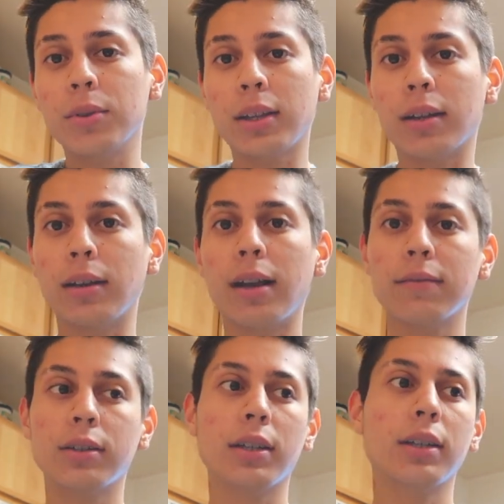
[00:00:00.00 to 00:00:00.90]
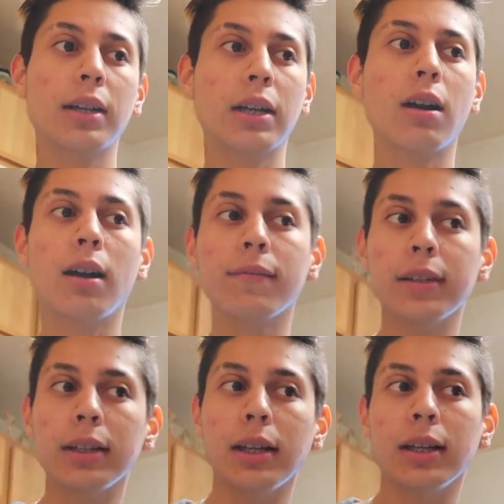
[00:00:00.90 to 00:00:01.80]
doing that after I get
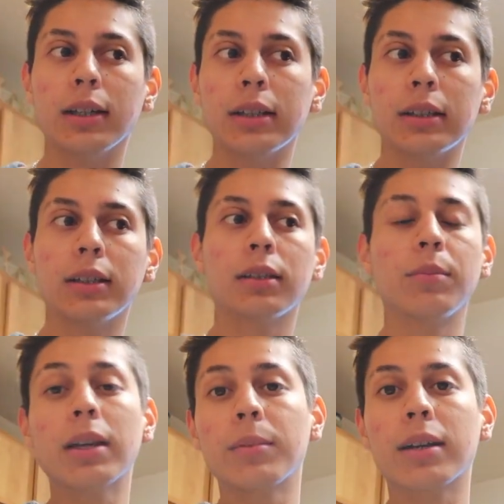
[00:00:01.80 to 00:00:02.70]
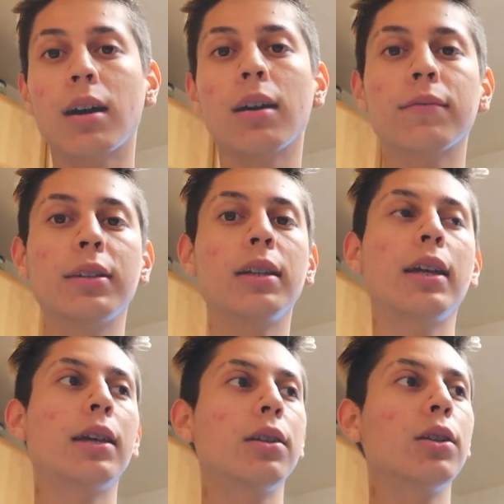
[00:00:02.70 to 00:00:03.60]
coffee and make my coffee
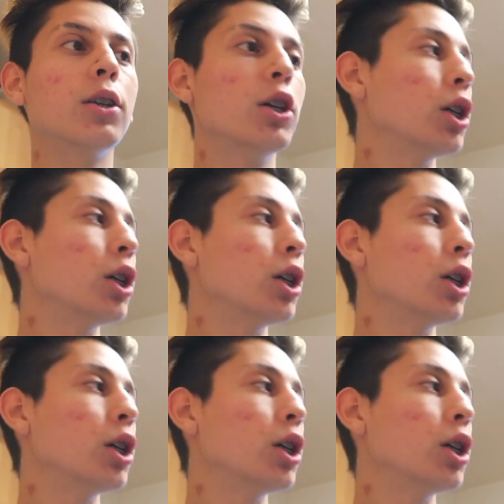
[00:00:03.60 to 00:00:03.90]
and